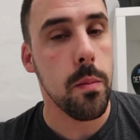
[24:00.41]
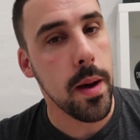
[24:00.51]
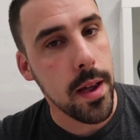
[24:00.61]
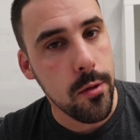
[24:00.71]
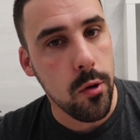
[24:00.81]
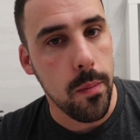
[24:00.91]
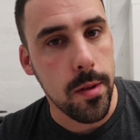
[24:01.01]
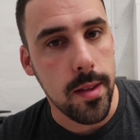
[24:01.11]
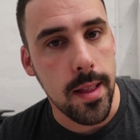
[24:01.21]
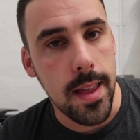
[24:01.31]
We might drop
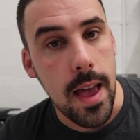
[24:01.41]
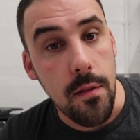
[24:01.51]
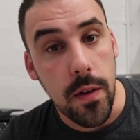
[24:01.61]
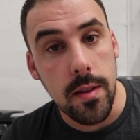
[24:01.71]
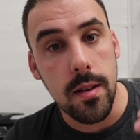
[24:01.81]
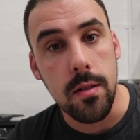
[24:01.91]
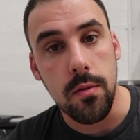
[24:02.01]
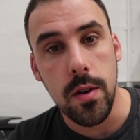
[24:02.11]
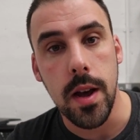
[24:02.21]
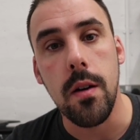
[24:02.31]
the Sunday if I start
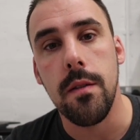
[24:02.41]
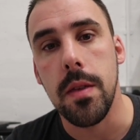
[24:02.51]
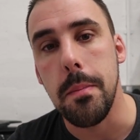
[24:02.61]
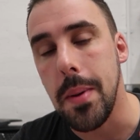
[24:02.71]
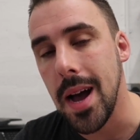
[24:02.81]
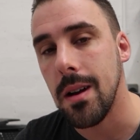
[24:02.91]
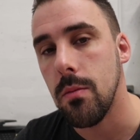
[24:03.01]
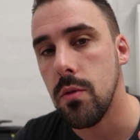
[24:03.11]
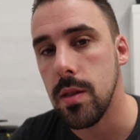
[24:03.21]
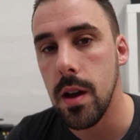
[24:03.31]
to run out of the
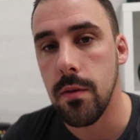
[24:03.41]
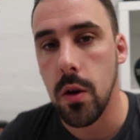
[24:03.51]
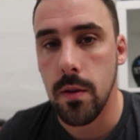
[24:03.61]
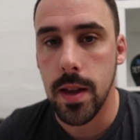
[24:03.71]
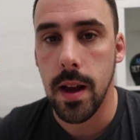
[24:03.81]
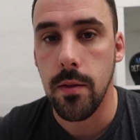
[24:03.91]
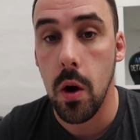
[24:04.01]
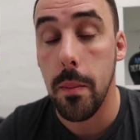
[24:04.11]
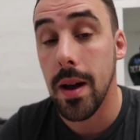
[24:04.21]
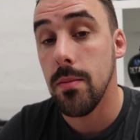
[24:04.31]
backup reserve content I've
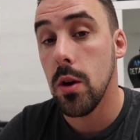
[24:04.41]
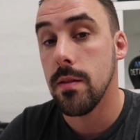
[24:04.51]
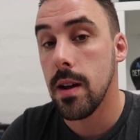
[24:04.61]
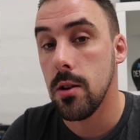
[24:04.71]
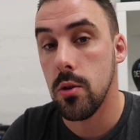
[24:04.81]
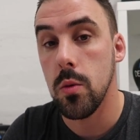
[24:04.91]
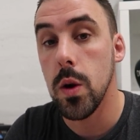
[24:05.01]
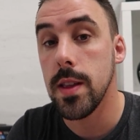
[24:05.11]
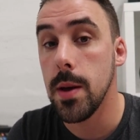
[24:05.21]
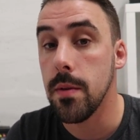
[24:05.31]
got, but I'm not entirely sure
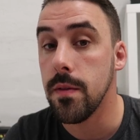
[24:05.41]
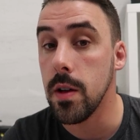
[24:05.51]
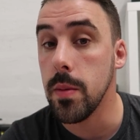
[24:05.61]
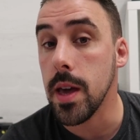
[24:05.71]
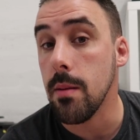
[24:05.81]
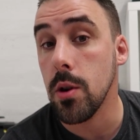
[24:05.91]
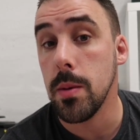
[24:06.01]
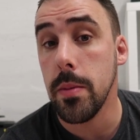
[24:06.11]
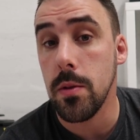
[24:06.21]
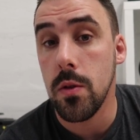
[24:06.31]
what type of filming I'm going
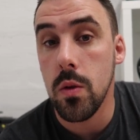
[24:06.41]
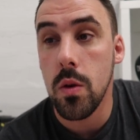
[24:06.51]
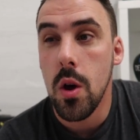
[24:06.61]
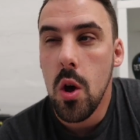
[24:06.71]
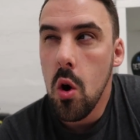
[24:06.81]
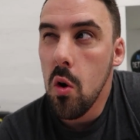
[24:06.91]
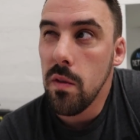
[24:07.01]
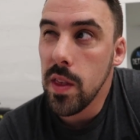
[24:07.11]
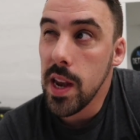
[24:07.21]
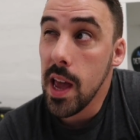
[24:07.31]
to be able to do
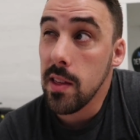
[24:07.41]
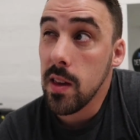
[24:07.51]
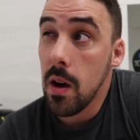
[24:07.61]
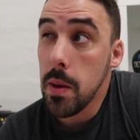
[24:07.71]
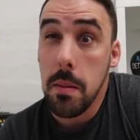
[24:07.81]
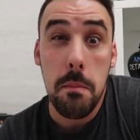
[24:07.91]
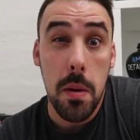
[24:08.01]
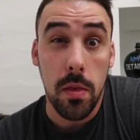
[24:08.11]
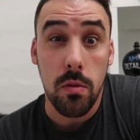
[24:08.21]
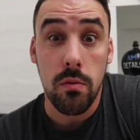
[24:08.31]
over the next coming
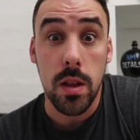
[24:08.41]
month,